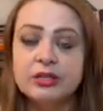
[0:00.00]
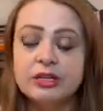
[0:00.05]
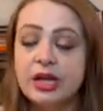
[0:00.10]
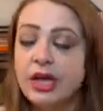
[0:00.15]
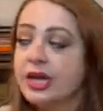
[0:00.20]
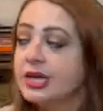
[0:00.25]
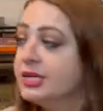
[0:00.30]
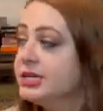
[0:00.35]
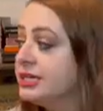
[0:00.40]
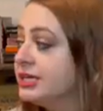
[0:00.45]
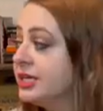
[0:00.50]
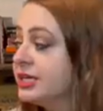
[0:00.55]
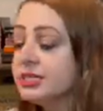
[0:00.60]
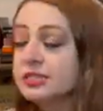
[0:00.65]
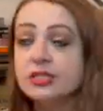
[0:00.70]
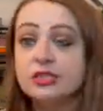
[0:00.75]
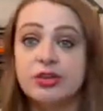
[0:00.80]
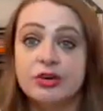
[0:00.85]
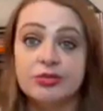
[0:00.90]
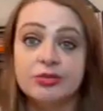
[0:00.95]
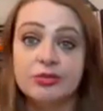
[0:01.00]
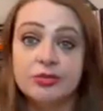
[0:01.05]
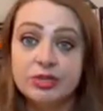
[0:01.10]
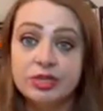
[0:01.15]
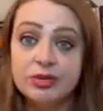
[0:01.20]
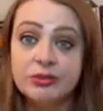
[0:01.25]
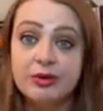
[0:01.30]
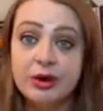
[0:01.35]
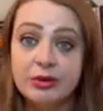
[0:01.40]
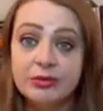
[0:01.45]
He gets along really
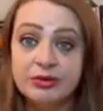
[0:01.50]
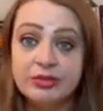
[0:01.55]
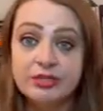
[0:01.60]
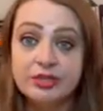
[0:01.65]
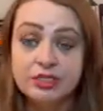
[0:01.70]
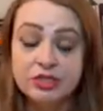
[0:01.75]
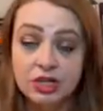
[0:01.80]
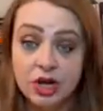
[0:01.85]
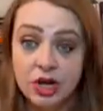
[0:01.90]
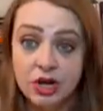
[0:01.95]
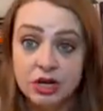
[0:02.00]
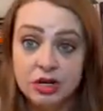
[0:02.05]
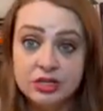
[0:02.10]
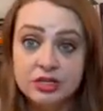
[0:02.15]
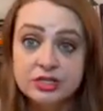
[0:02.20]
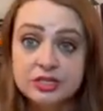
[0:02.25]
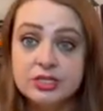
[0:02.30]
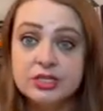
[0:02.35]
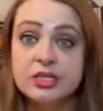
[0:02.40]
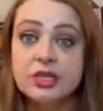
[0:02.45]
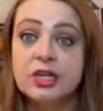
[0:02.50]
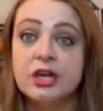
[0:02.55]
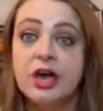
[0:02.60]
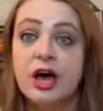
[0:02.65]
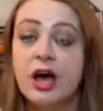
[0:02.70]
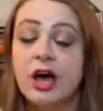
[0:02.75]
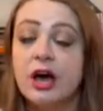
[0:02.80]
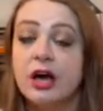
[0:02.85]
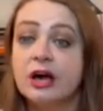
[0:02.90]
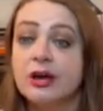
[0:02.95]
well with the dogs.
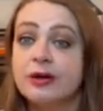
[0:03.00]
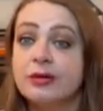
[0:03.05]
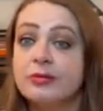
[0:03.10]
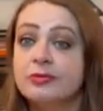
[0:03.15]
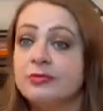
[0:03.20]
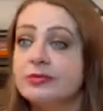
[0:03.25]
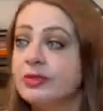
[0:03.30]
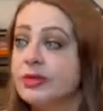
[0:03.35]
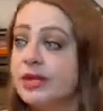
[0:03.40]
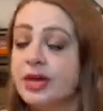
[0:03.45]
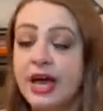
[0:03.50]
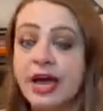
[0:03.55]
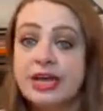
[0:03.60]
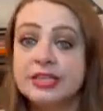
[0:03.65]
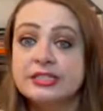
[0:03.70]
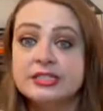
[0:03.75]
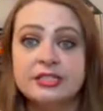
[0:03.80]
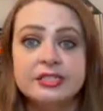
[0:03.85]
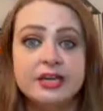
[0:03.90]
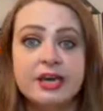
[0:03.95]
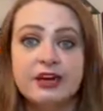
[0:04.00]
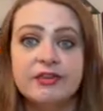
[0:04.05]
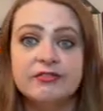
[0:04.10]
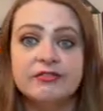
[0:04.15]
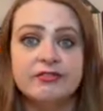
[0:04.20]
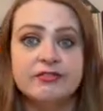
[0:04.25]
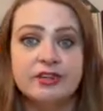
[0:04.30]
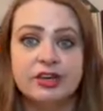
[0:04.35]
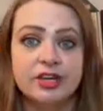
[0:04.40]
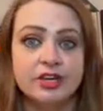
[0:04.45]
The cats have
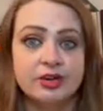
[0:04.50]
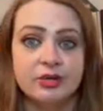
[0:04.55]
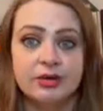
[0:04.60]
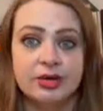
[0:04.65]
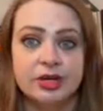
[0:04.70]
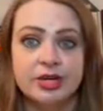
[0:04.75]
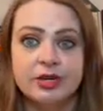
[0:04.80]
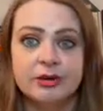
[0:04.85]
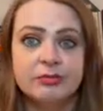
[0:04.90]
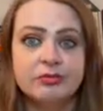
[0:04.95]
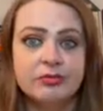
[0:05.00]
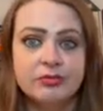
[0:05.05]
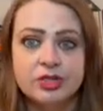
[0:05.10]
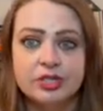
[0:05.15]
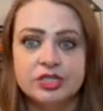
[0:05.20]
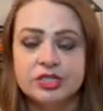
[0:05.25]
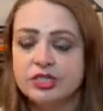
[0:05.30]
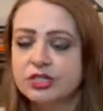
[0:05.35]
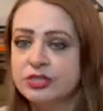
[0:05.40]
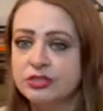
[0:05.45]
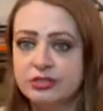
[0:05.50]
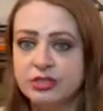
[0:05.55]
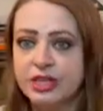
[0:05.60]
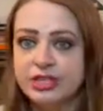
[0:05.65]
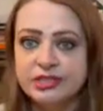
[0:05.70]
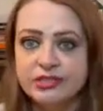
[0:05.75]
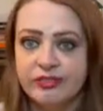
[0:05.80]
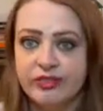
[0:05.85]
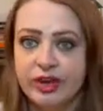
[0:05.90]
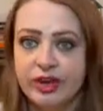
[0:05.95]
ignored him, which that's
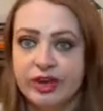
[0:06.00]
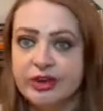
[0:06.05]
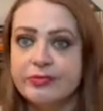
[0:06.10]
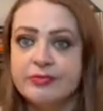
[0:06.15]
fine.